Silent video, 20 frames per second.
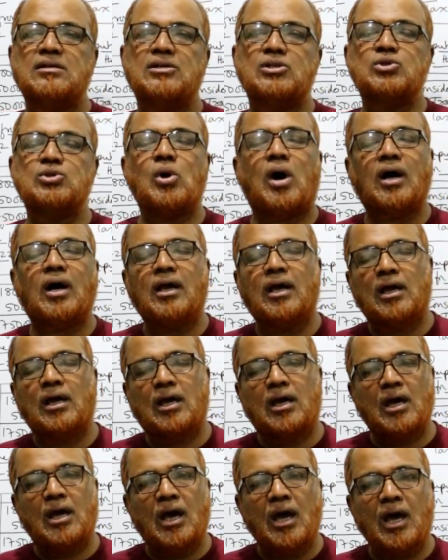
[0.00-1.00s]
So
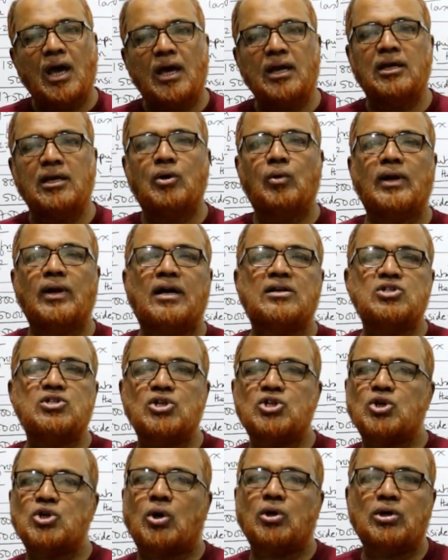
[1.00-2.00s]
again, you'll get
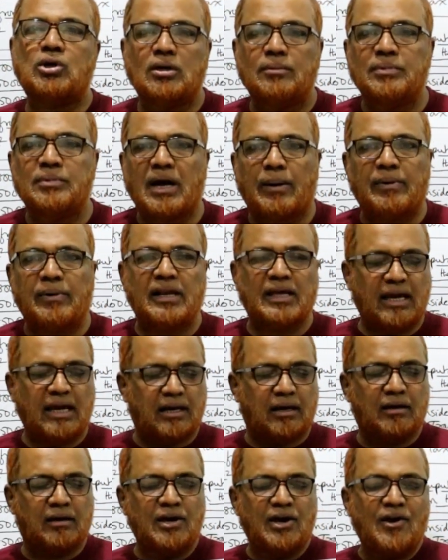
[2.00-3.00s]
a short-term capital
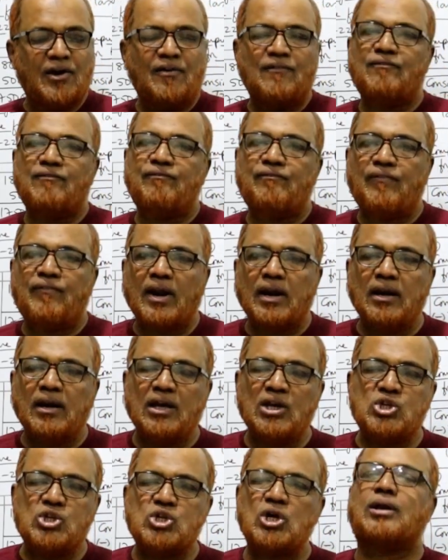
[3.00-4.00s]
gain.
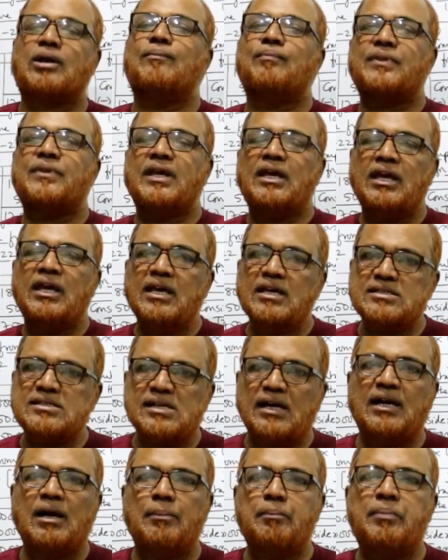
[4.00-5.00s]
Furniture is
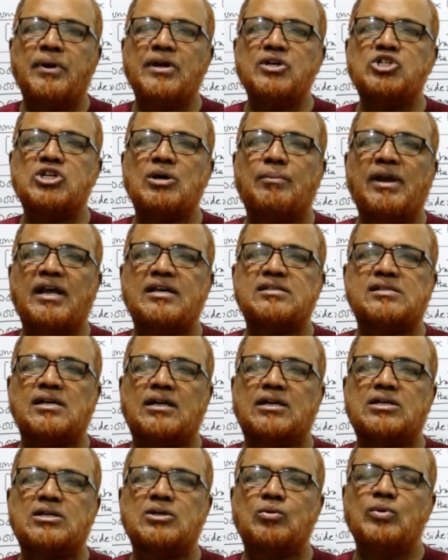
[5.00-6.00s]
a depreciable
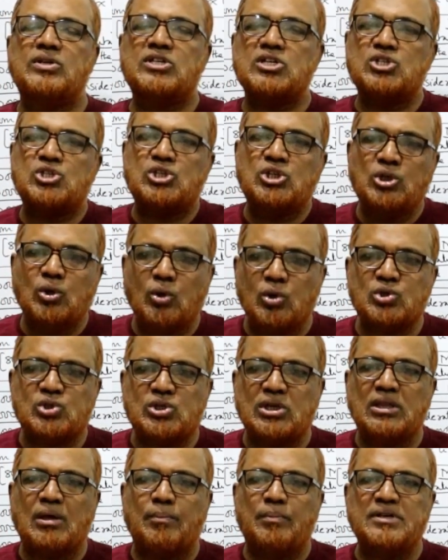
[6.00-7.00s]
asset which is
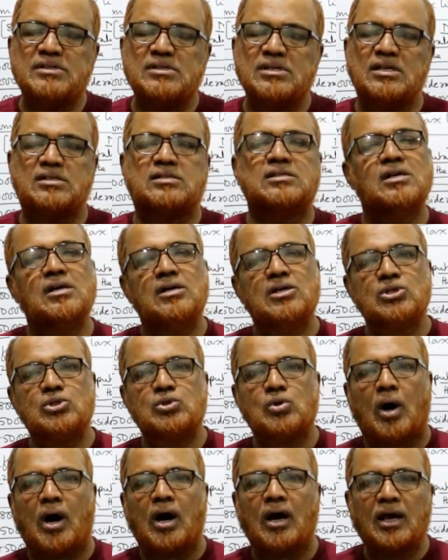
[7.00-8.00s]
used in the business.
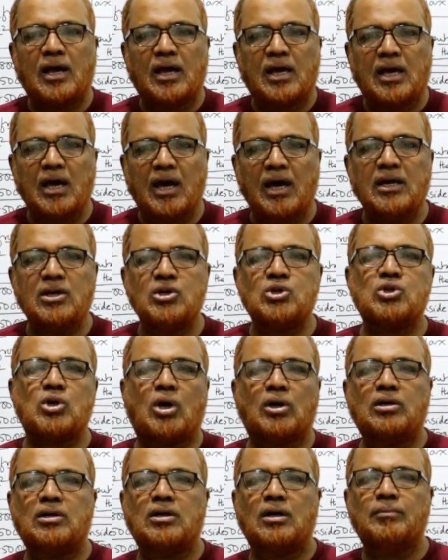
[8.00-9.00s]
So again,
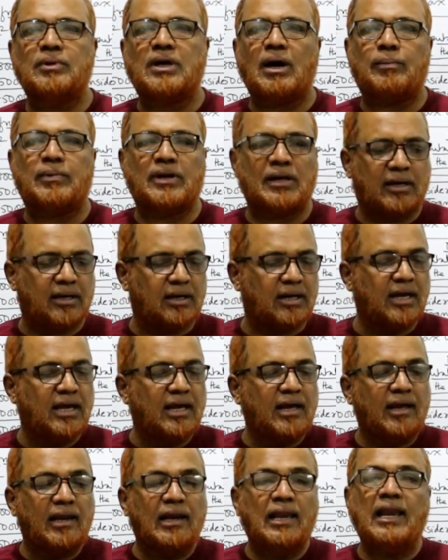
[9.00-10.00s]
short-term capital gain.
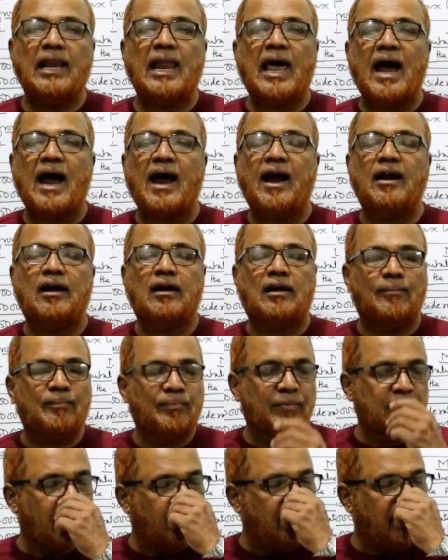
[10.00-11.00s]
Land.
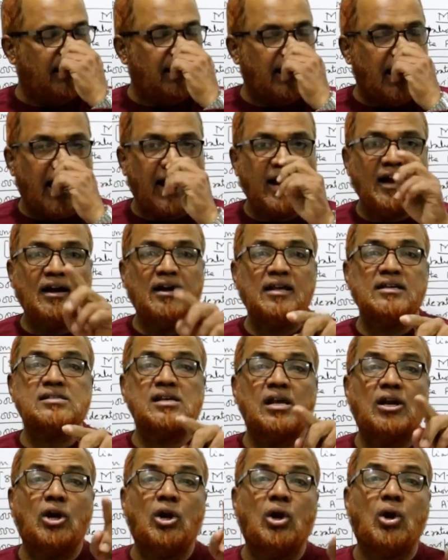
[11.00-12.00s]
Land is
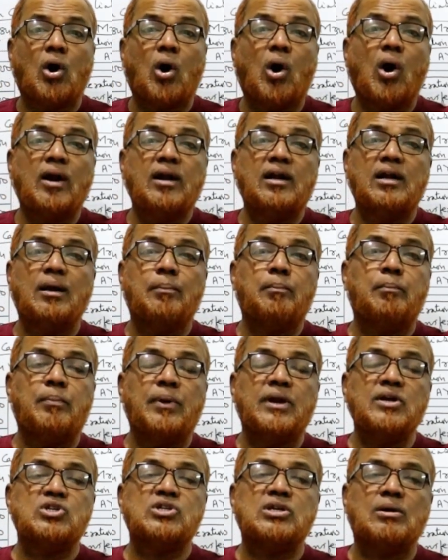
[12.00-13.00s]
a
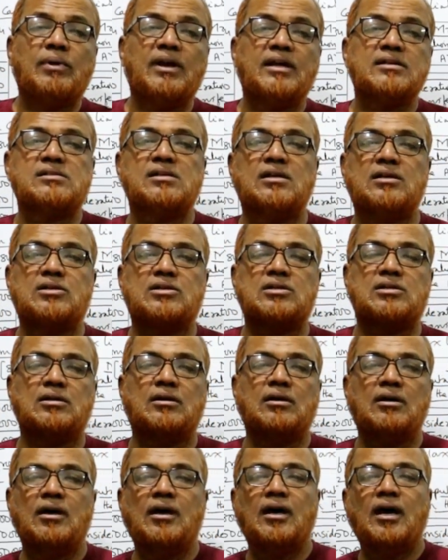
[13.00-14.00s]
non-depreciable asset.
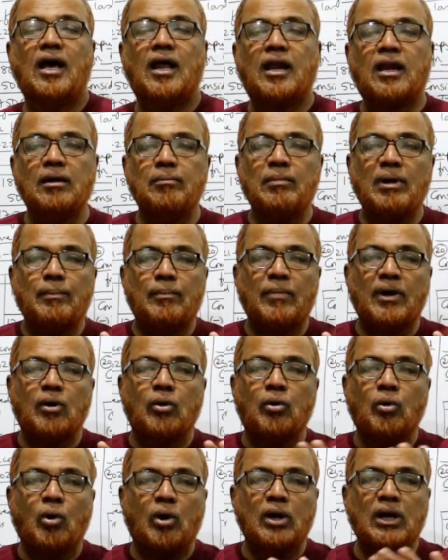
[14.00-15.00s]
Remember,
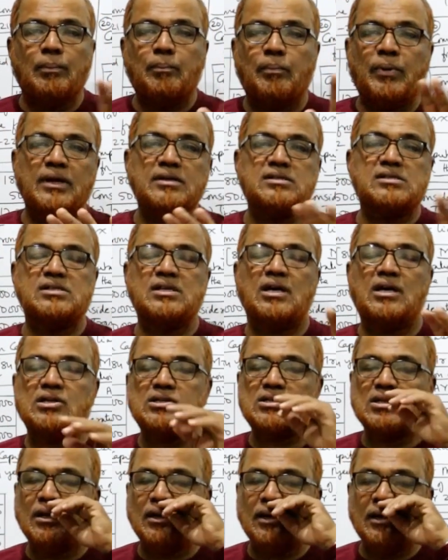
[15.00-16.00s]
no
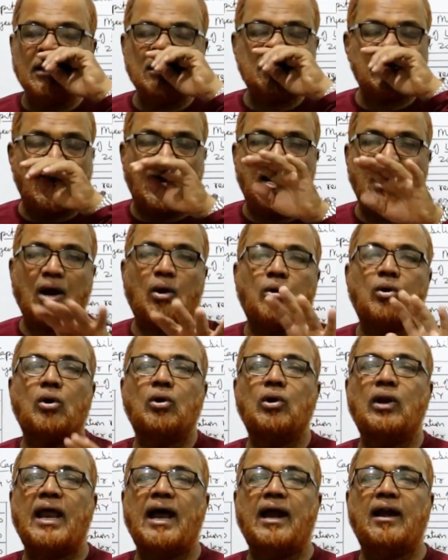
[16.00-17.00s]
depreciation is allowed
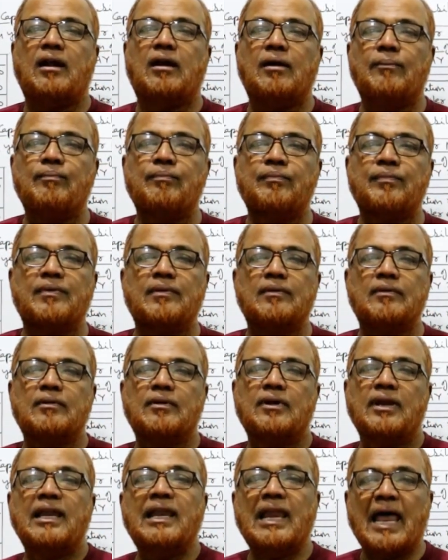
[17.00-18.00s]
on land
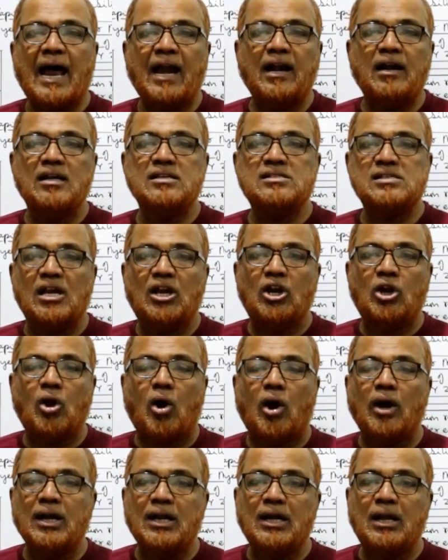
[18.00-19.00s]
land is a
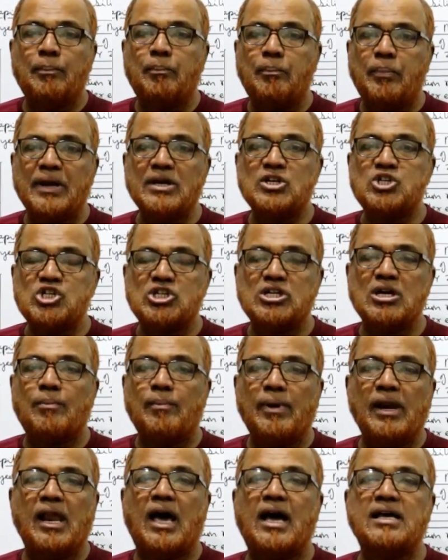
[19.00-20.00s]

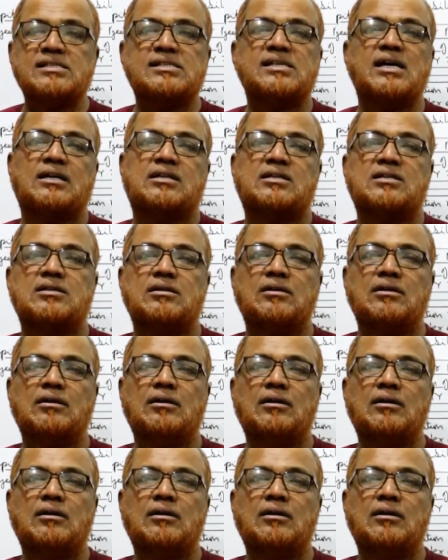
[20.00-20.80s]
non-depreciable asset.